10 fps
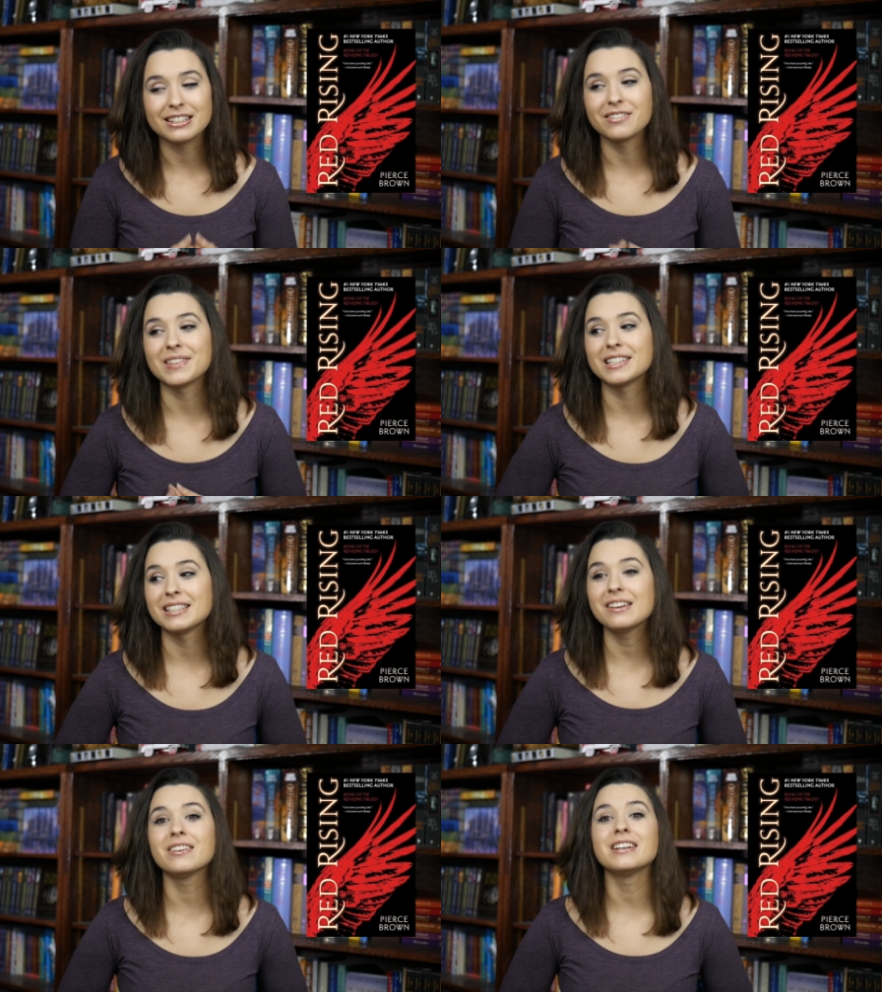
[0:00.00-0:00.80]
of this
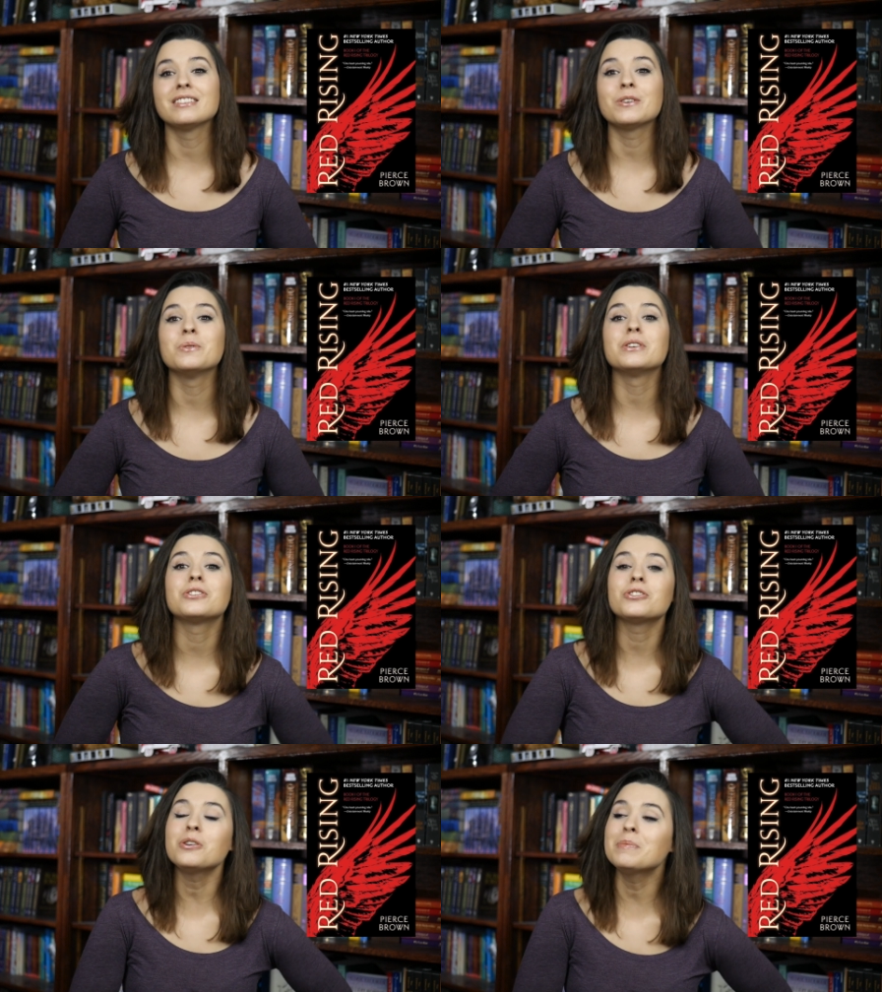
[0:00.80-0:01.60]
series who
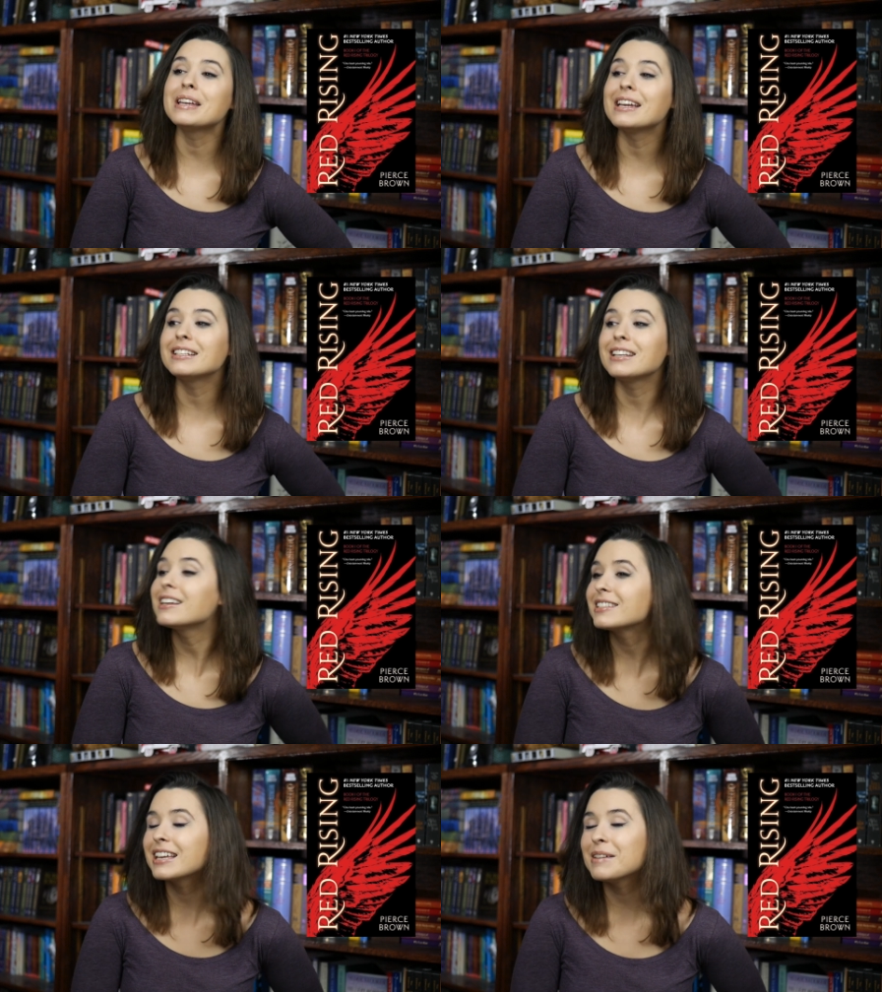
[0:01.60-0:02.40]
assure me it
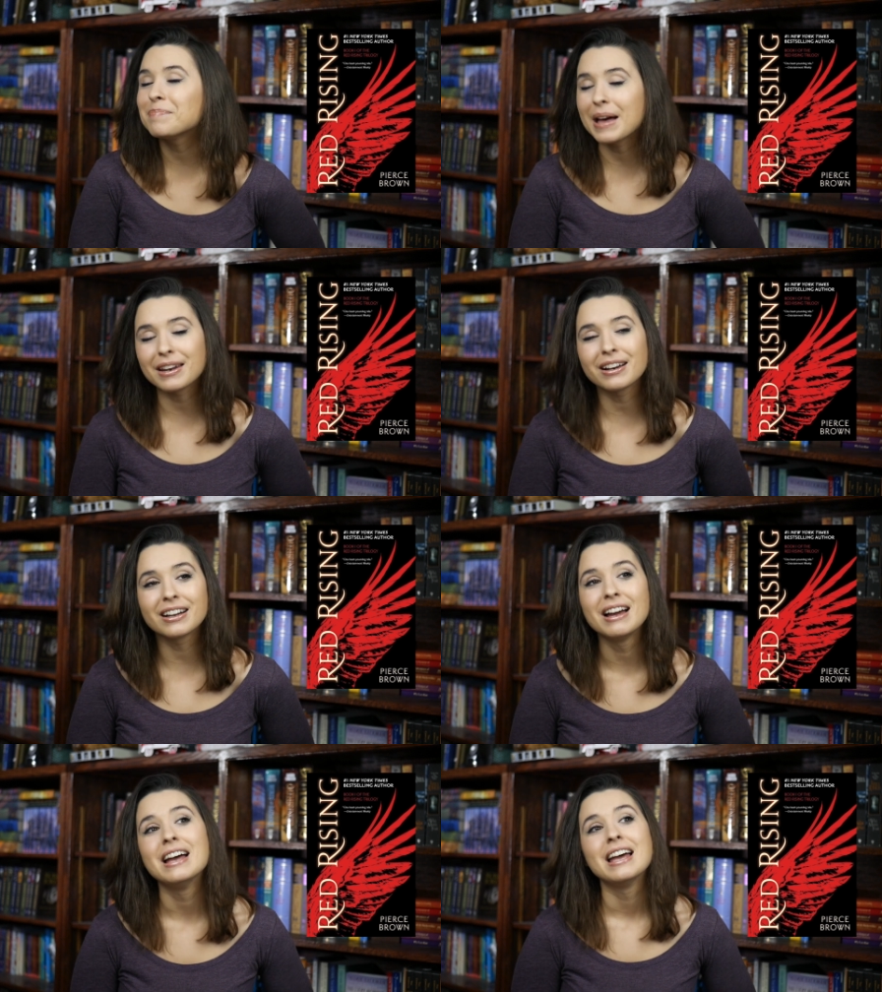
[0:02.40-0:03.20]
does get better,